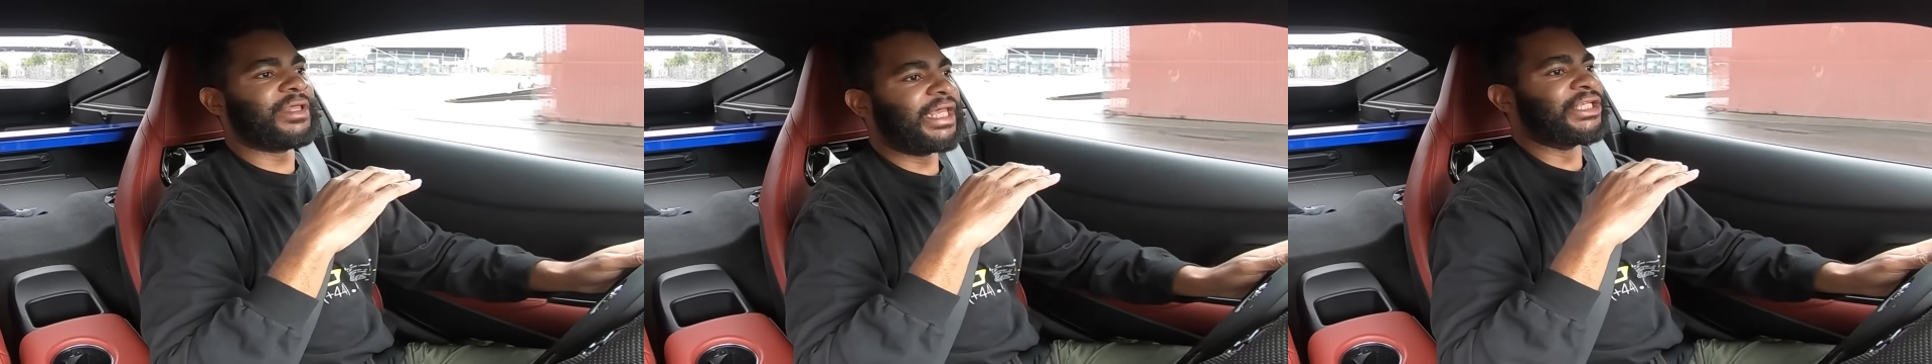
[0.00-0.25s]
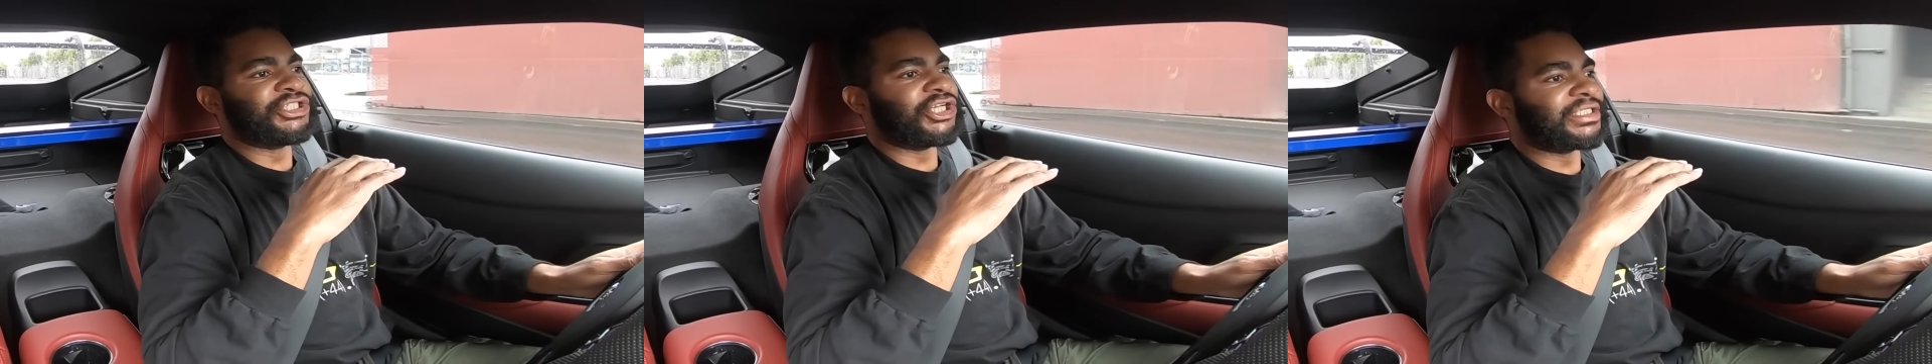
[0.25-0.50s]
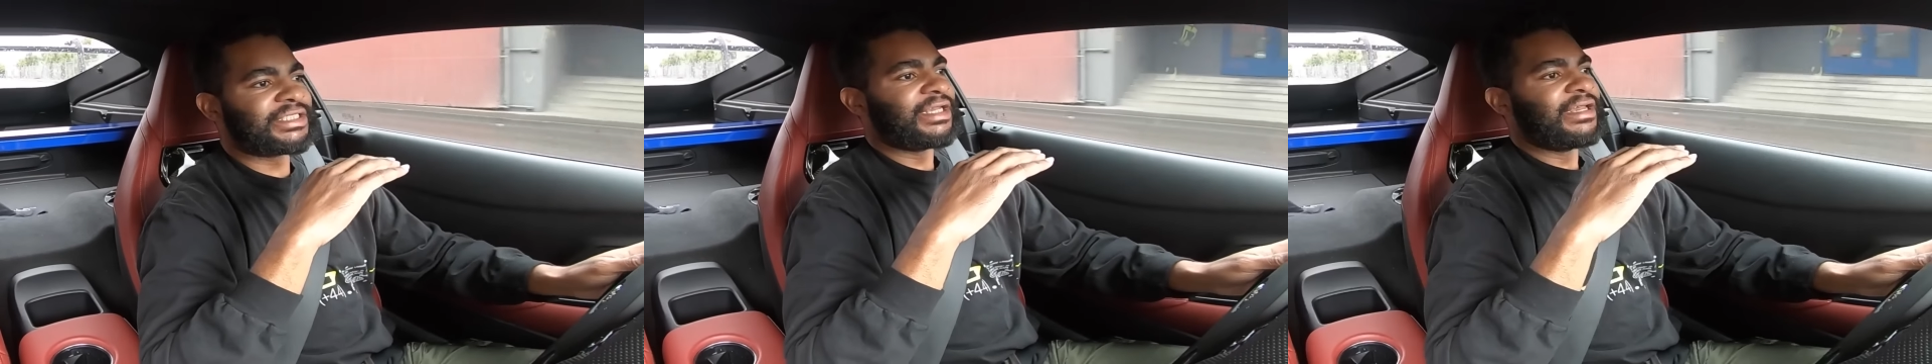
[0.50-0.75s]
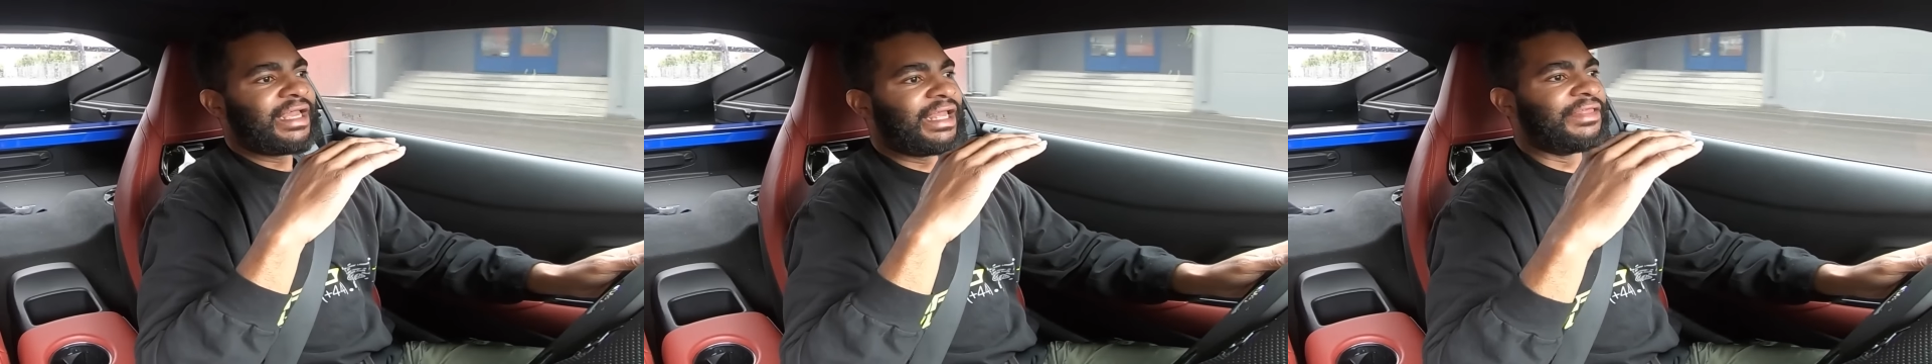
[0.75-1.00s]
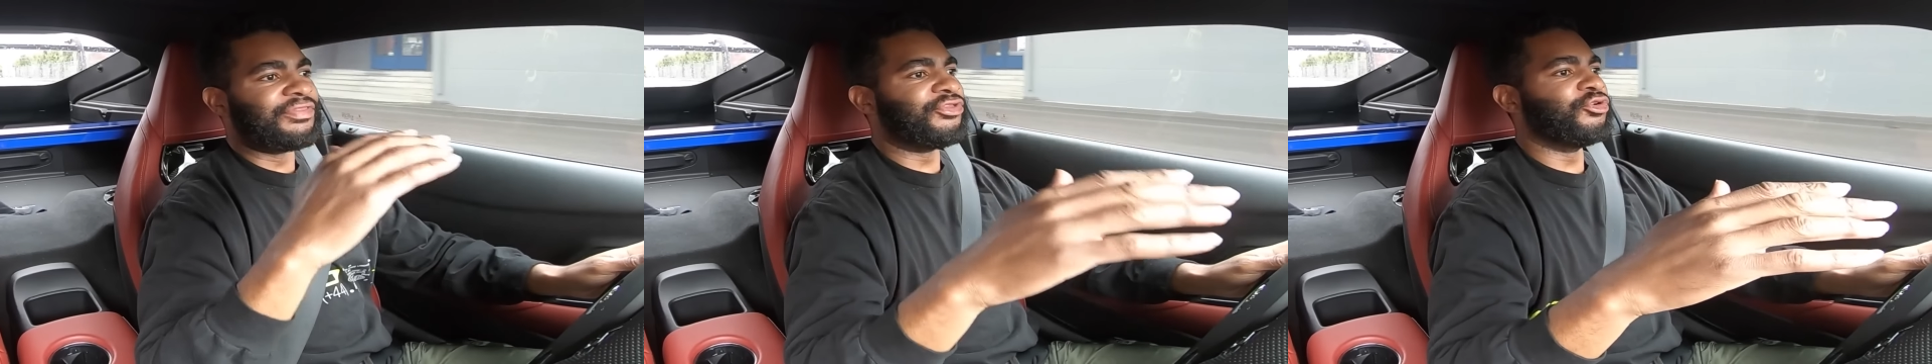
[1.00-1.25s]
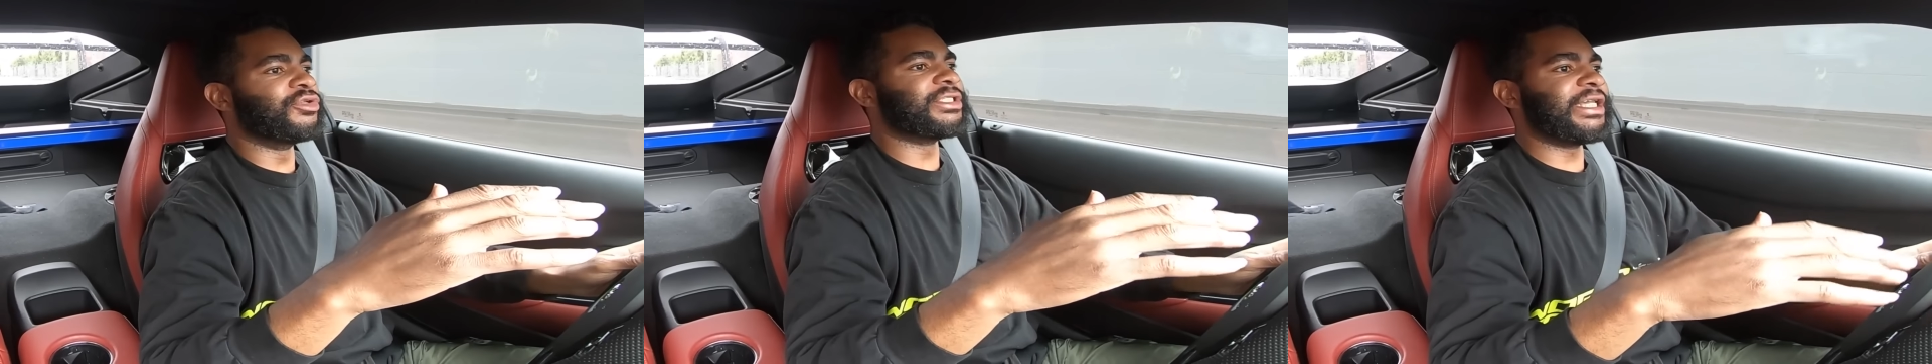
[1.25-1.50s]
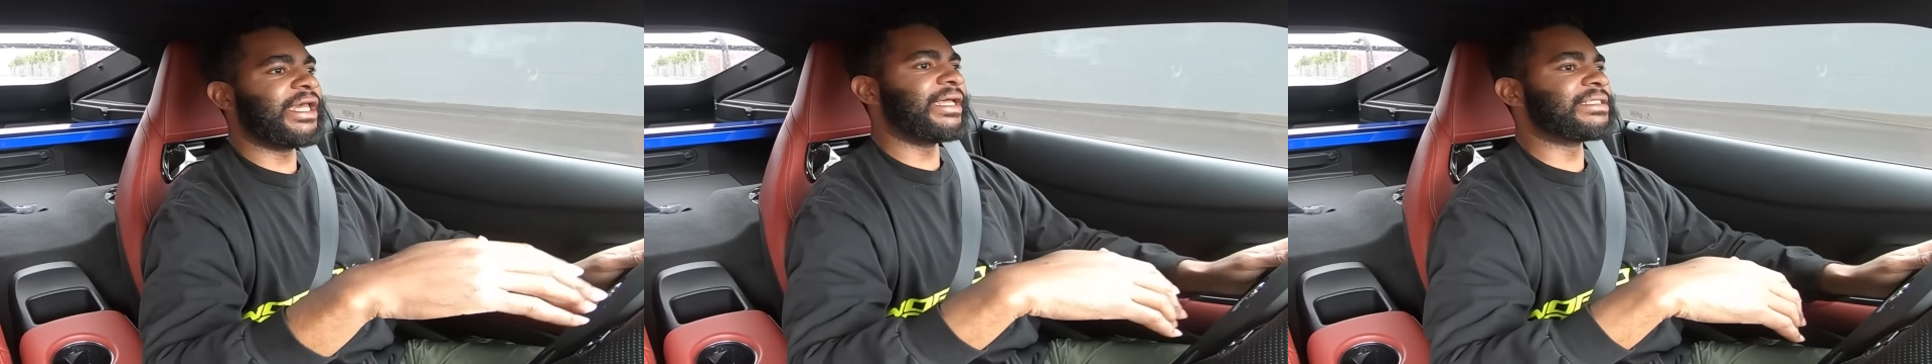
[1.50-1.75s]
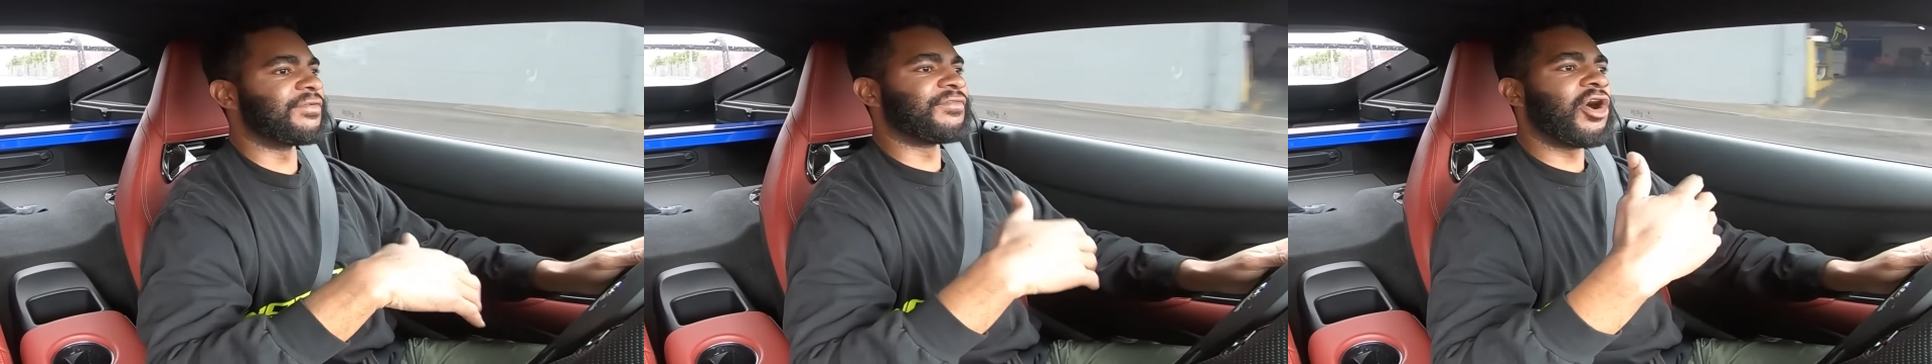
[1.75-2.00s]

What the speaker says: is just an enthusiast of